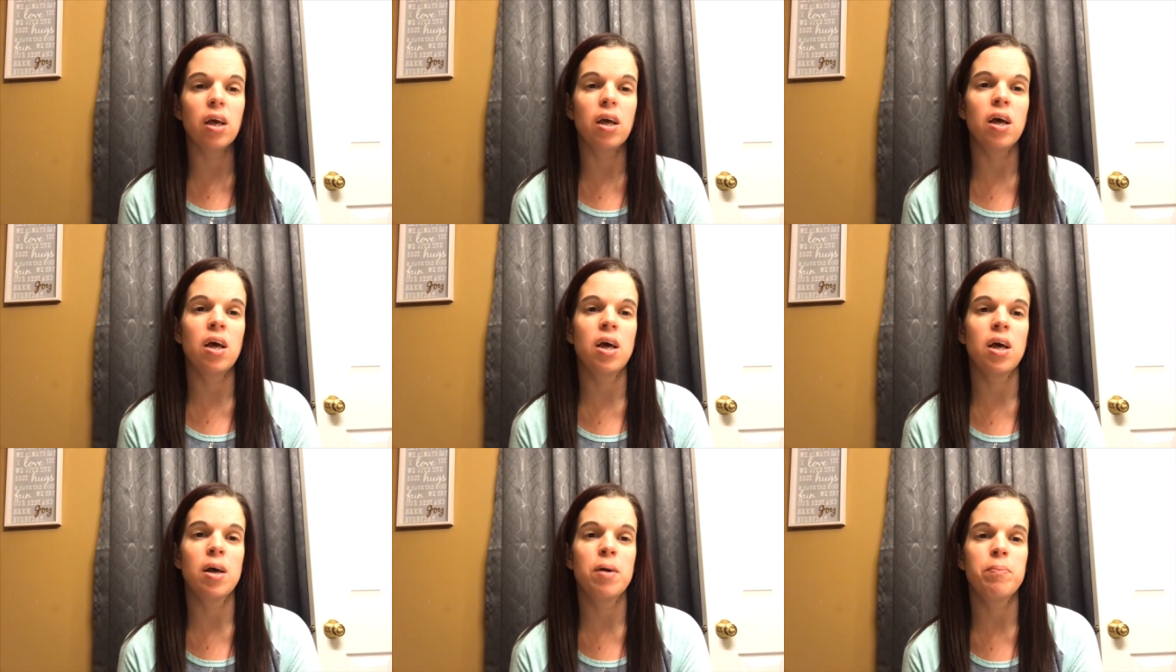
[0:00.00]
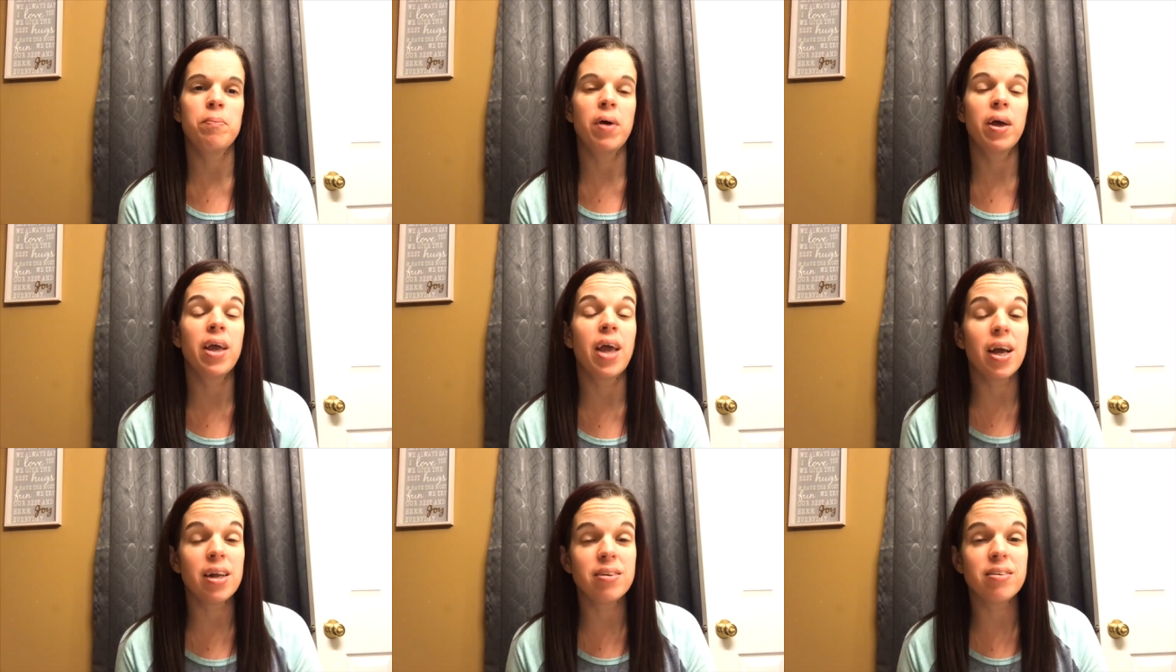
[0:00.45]
um,
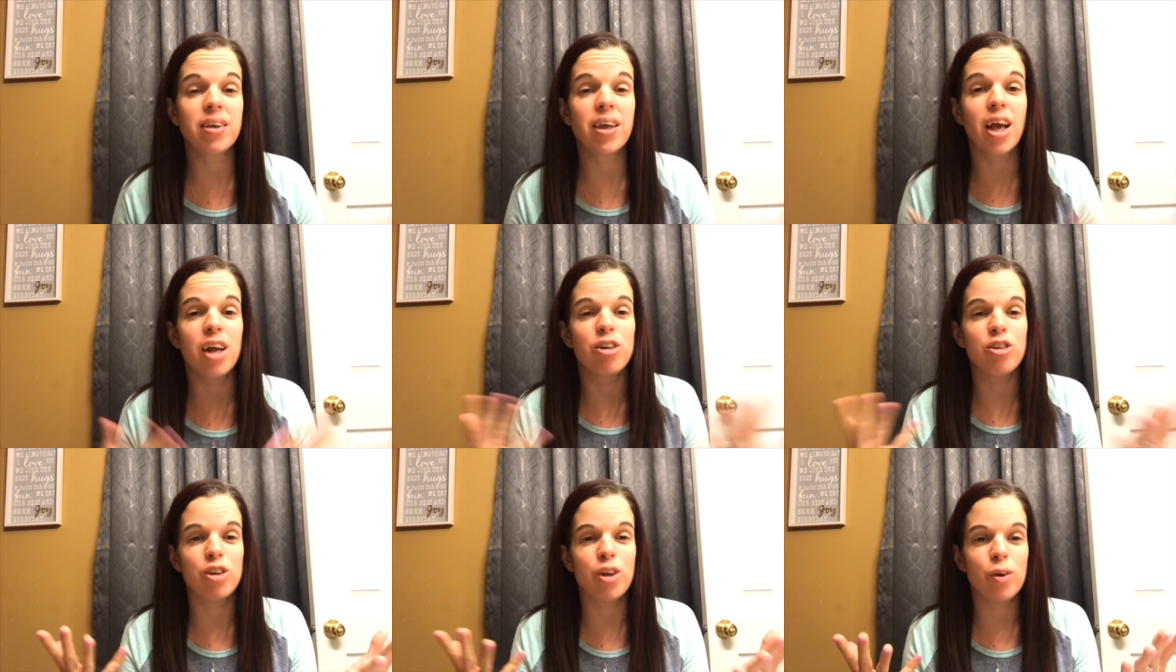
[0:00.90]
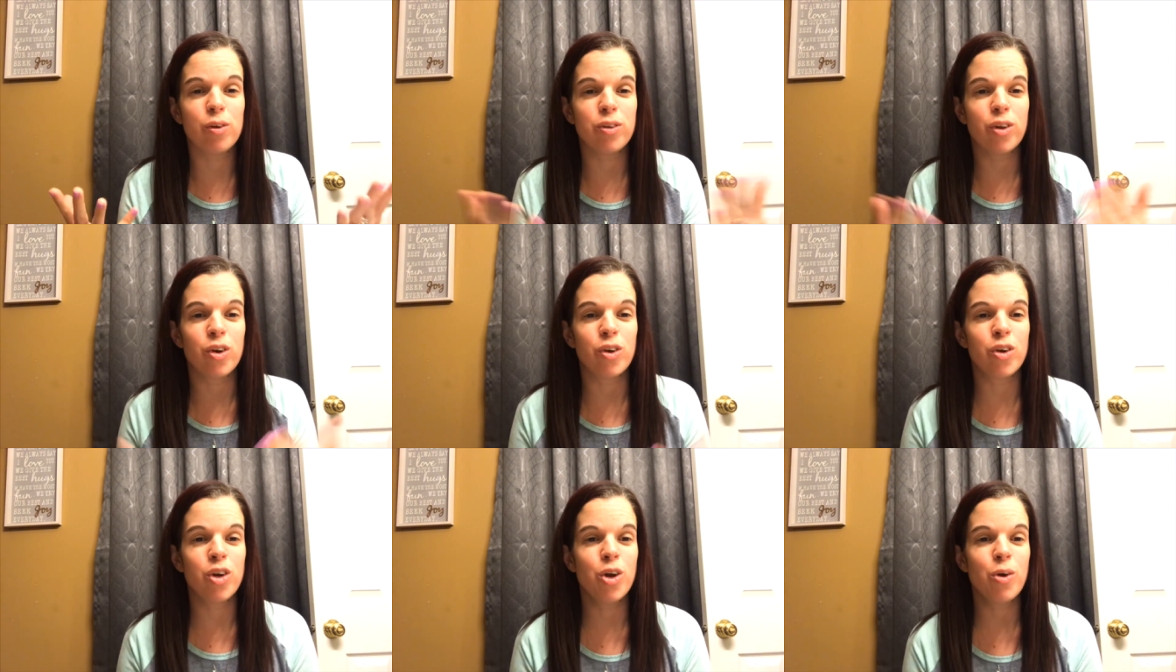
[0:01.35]
again, to catch those
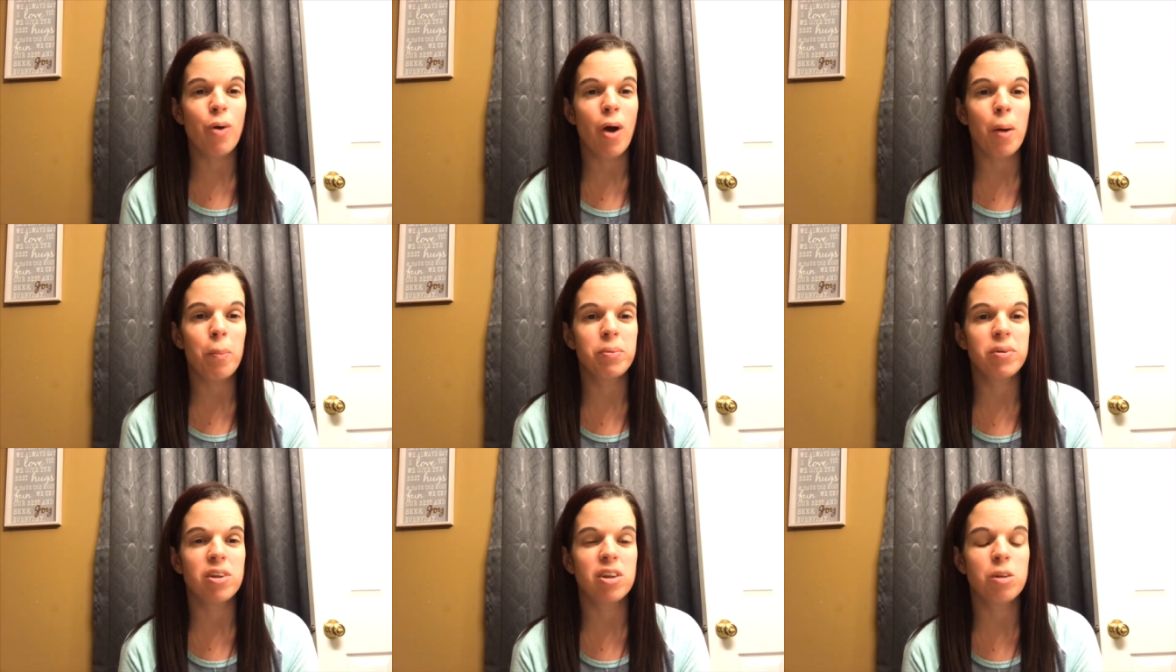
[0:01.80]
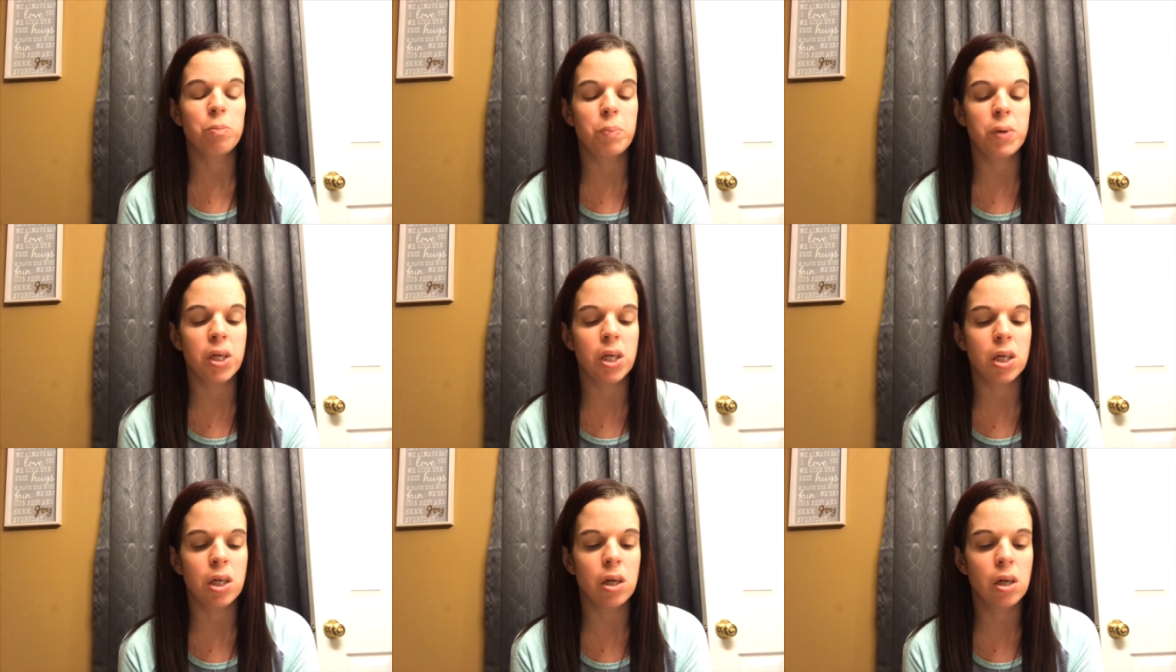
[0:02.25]
that are new up to
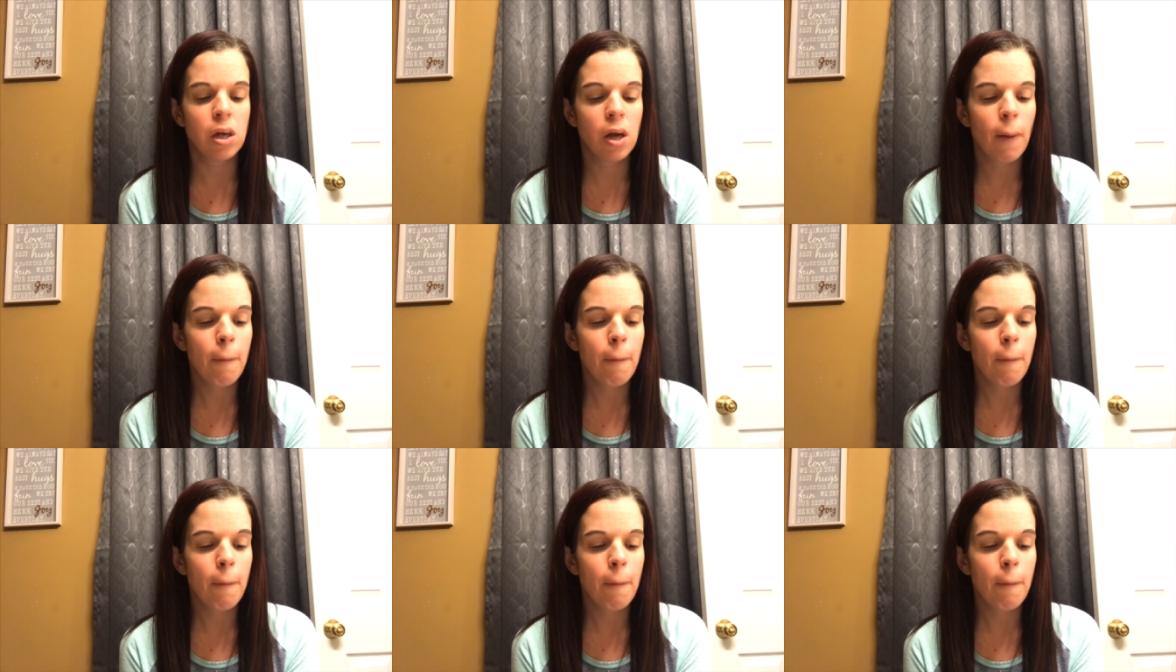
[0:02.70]
speed,